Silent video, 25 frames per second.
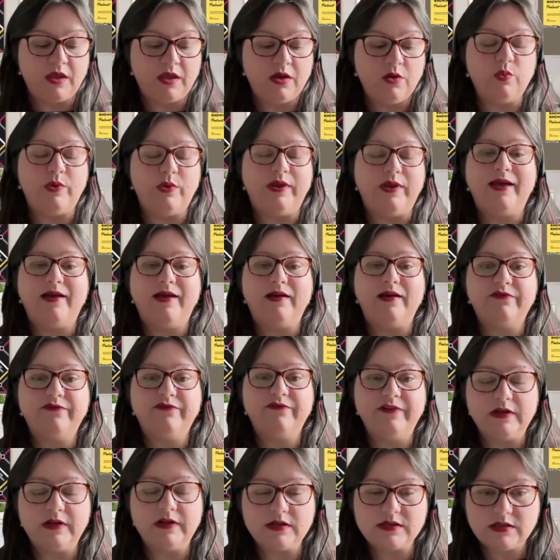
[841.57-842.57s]
We have
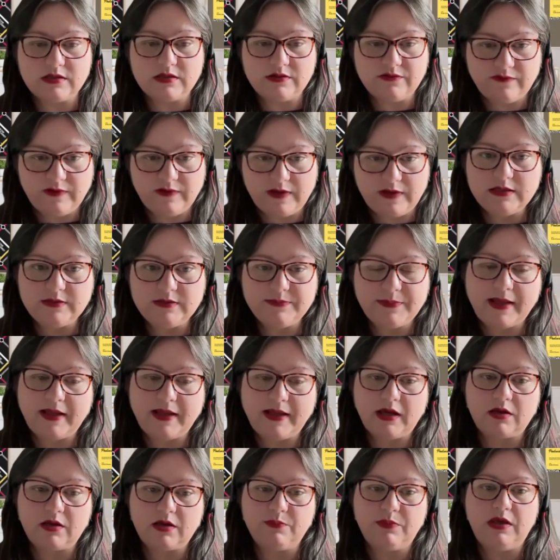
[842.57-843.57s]
filtered feedback
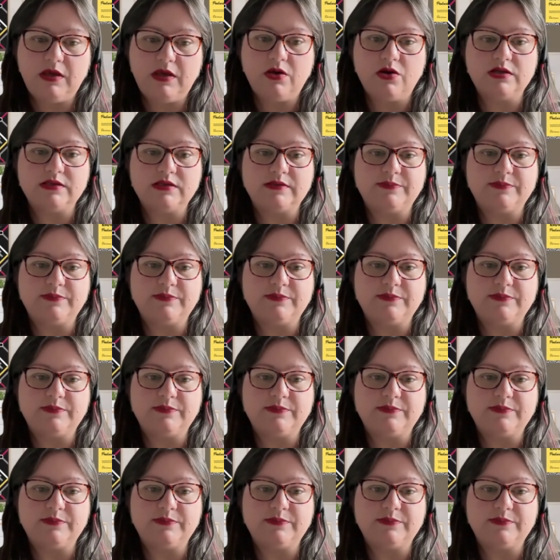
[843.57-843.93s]
because